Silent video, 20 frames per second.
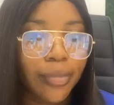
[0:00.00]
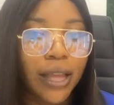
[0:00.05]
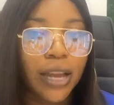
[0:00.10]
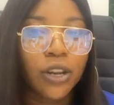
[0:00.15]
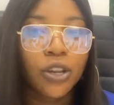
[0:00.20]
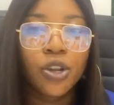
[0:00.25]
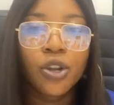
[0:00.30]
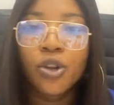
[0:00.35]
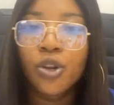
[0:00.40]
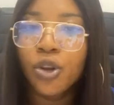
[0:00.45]

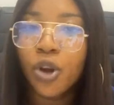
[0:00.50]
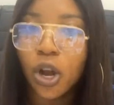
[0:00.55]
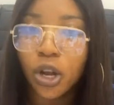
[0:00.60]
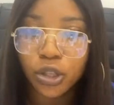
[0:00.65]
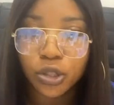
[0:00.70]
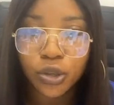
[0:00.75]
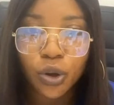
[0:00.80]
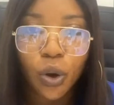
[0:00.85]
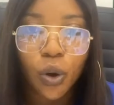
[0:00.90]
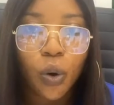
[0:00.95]
that
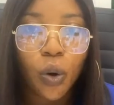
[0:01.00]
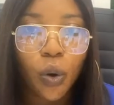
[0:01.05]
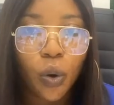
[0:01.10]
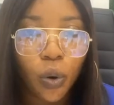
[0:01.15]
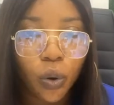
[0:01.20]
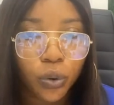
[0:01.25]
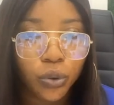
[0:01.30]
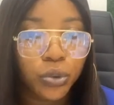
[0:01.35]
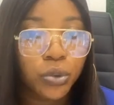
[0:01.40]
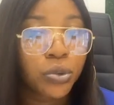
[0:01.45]
not
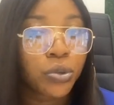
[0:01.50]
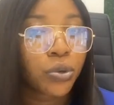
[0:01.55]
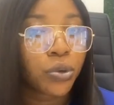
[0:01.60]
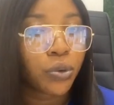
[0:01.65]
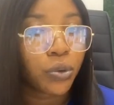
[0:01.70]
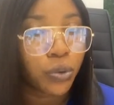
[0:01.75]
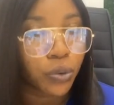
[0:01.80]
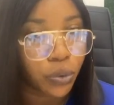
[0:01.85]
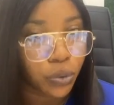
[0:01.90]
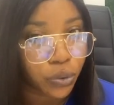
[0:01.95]
all
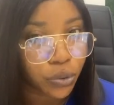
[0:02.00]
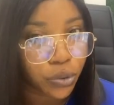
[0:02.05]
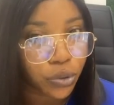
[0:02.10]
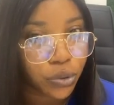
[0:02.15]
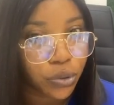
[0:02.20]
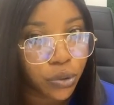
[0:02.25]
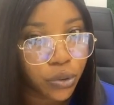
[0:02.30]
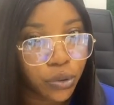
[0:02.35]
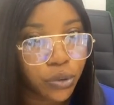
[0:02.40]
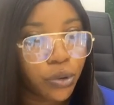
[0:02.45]

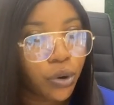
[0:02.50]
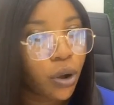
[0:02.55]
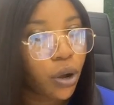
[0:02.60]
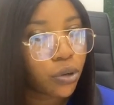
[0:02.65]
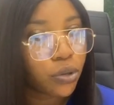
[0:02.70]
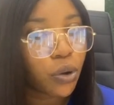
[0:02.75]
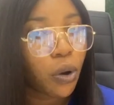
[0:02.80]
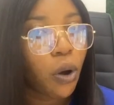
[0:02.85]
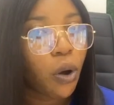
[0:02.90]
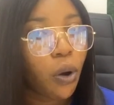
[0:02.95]
schools,
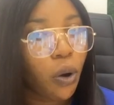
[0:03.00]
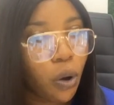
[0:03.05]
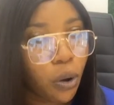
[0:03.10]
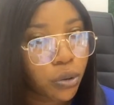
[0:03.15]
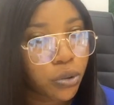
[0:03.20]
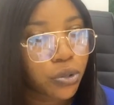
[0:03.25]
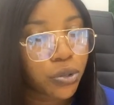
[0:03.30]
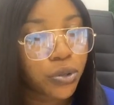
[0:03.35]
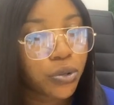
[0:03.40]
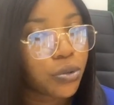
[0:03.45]

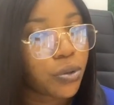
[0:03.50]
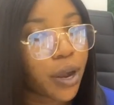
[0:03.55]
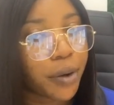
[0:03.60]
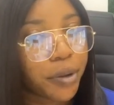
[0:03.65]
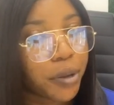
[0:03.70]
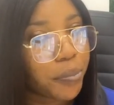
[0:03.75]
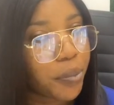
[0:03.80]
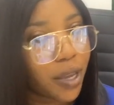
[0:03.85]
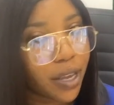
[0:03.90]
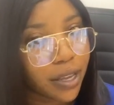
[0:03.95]
I
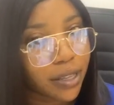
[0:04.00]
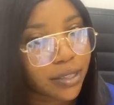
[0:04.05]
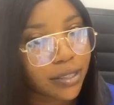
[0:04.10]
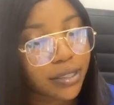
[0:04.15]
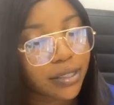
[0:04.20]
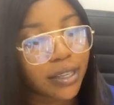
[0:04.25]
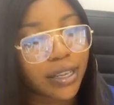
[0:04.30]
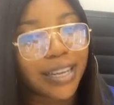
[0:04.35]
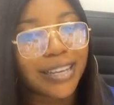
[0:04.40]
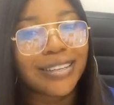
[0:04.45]
repeat,
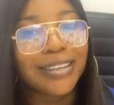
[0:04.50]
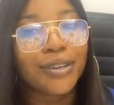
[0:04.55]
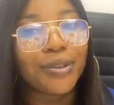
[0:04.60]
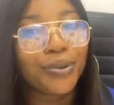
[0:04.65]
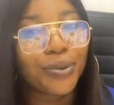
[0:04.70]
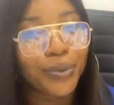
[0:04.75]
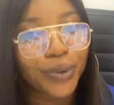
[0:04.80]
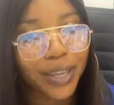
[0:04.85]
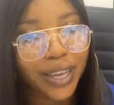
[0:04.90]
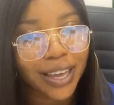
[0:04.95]
in
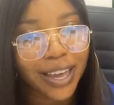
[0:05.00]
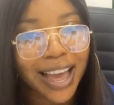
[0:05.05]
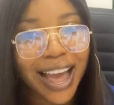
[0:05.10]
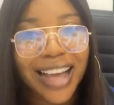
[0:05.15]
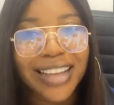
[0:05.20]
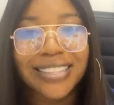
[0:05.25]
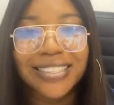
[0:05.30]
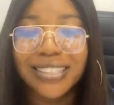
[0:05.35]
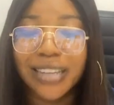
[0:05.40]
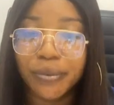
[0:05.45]
the UK
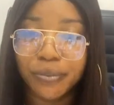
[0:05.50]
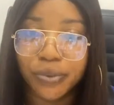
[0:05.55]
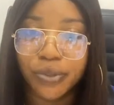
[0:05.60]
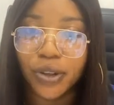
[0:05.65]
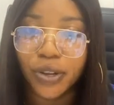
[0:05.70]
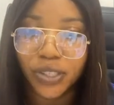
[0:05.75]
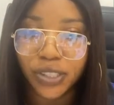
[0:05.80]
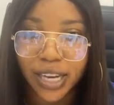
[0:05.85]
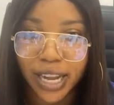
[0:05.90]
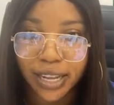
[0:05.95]
accept
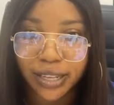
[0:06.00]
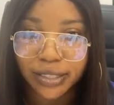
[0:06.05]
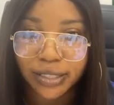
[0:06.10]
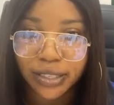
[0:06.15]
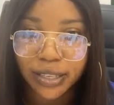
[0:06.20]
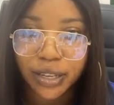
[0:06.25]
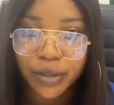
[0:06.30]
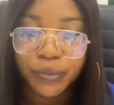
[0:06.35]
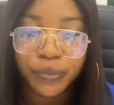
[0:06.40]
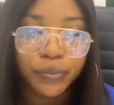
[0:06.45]
third
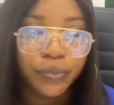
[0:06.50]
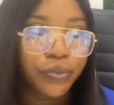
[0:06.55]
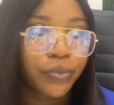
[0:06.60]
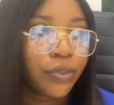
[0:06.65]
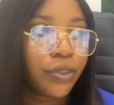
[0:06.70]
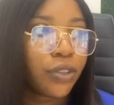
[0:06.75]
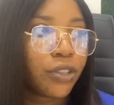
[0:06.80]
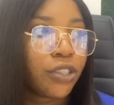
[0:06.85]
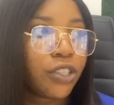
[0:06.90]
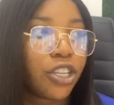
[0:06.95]
class.
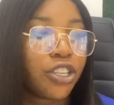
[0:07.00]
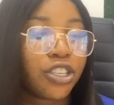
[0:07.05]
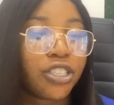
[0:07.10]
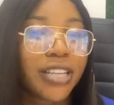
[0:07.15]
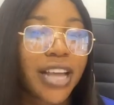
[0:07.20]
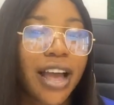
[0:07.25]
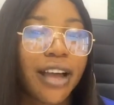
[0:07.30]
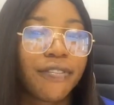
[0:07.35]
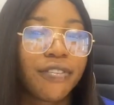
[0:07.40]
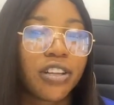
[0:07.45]
They
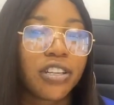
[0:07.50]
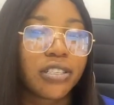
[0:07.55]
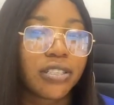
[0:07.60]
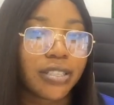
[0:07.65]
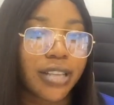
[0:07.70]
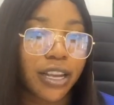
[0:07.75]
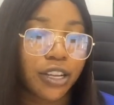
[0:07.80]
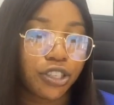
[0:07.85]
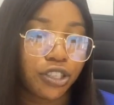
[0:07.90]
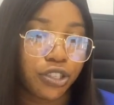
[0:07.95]
just have a
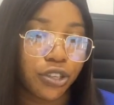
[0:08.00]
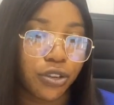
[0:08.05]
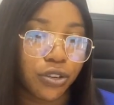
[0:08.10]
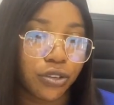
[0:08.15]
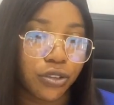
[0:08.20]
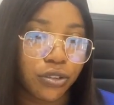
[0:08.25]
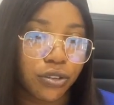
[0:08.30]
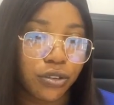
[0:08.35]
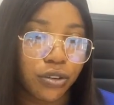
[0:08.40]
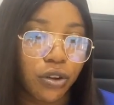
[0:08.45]
section
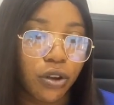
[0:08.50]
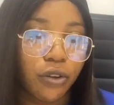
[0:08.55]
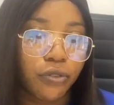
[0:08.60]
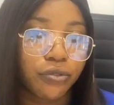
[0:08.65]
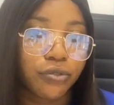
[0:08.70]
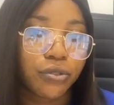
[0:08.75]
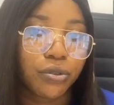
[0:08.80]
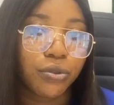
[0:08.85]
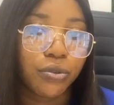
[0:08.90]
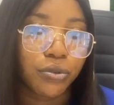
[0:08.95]

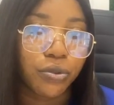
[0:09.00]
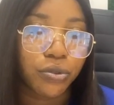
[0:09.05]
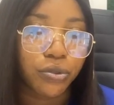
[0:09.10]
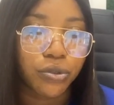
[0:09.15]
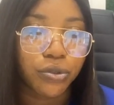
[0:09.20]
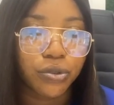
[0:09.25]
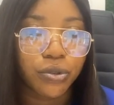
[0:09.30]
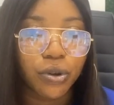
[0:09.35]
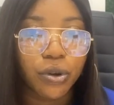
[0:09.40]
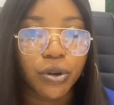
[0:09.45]
of
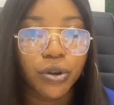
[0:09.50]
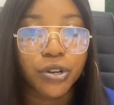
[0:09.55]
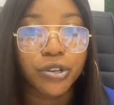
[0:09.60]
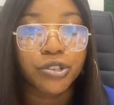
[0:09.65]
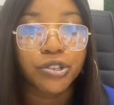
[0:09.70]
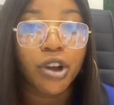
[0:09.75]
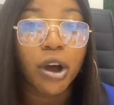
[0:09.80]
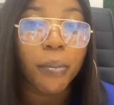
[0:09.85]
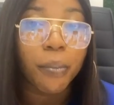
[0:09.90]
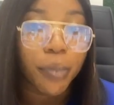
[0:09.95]
schools or a
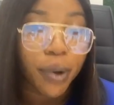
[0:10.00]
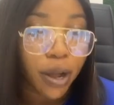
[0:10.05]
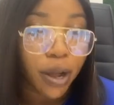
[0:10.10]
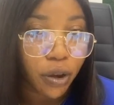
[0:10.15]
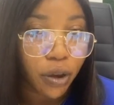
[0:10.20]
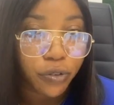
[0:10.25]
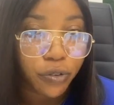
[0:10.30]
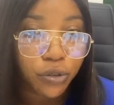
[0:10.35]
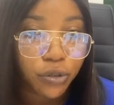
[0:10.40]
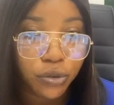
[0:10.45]
number
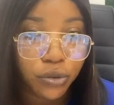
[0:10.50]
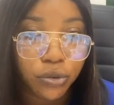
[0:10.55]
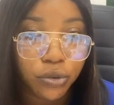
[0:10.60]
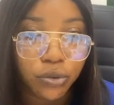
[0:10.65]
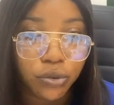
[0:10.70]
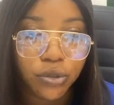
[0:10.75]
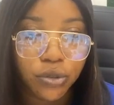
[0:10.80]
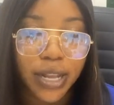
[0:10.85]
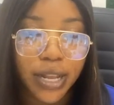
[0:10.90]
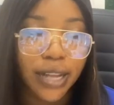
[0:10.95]
of
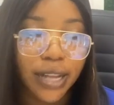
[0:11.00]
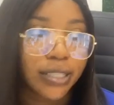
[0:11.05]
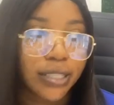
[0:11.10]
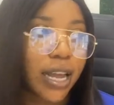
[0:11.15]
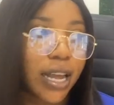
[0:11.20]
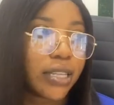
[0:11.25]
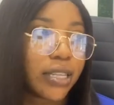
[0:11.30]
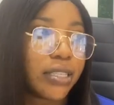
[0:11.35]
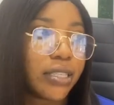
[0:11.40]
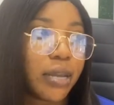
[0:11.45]
schools that
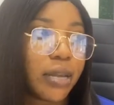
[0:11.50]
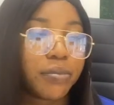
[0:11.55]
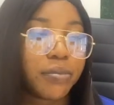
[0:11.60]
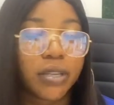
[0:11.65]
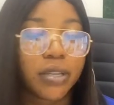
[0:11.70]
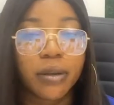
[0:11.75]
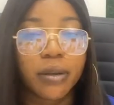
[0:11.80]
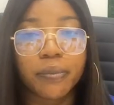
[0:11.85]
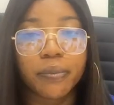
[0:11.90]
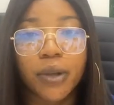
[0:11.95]

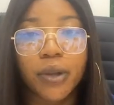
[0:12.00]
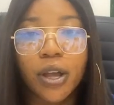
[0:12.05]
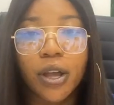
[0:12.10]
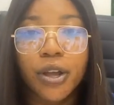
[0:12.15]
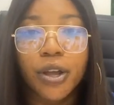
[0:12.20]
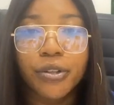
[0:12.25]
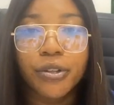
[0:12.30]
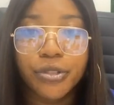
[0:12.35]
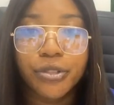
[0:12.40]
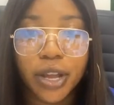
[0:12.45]
accept
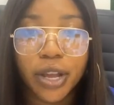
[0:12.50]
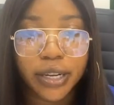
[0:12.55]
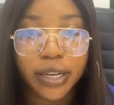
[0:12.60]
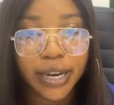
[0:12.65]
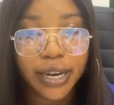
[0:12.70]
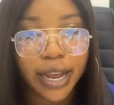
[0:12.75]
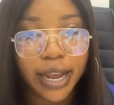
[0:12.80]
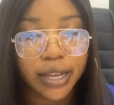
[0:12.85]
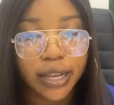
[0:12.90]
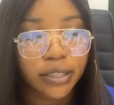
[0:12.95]
third
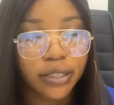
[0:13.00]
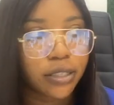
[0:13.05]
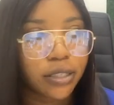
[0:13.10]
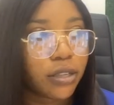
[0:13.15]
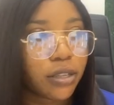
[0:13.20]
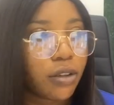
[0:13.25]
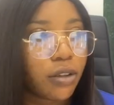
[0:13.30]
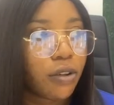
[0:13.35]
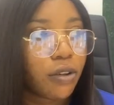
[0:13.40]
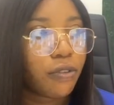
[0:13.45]

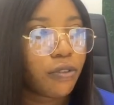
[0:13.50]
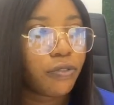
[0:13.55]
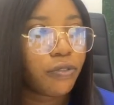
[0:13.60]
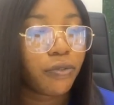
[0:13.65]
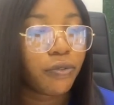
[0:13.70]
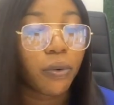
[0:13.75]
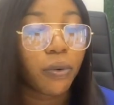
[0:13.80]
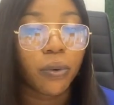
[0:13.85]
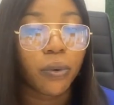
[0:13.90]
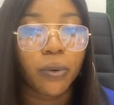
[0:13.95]
class
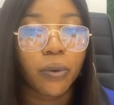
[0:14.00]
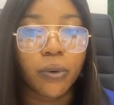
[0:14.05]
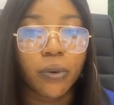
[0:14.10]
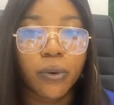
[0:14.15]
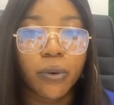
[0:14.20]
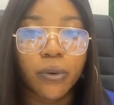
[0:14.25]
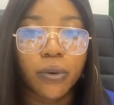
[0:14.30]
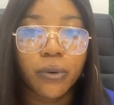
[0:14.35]
for